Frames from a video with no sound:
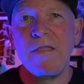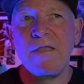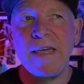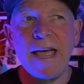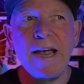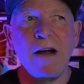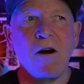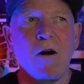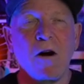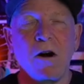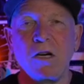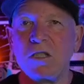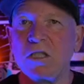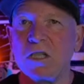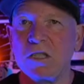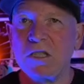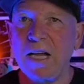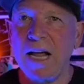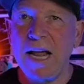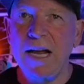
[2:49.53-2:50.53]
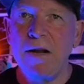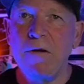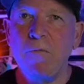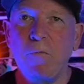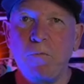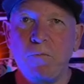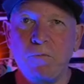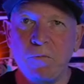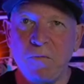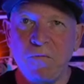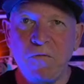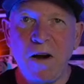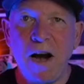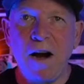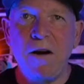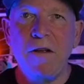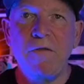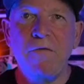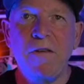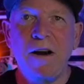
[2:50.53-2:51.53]
They are just a
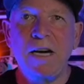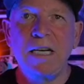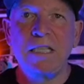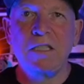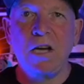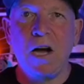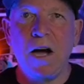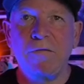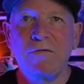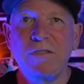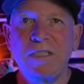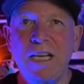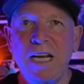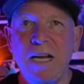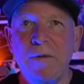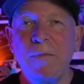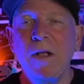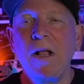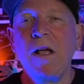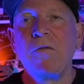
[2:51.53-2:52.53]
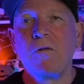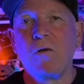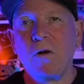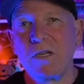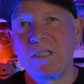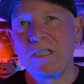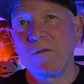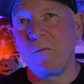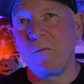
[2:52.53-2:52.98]
very, very tough team. Of course,